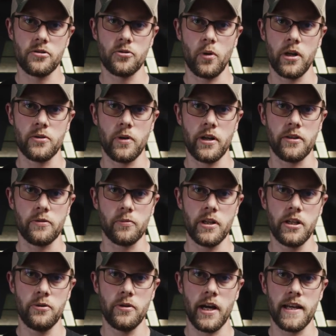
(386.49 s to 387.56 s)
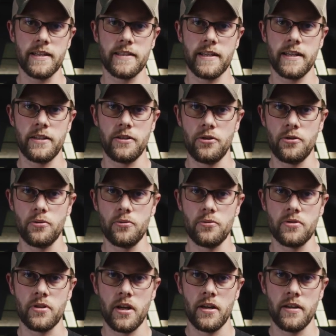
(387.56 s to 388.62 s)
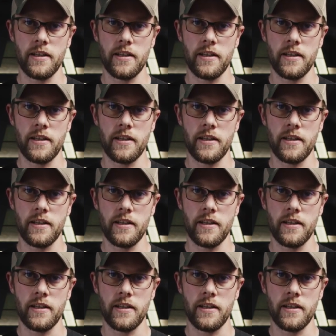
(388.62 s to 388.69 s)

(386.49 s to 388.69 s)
2023, you guys can use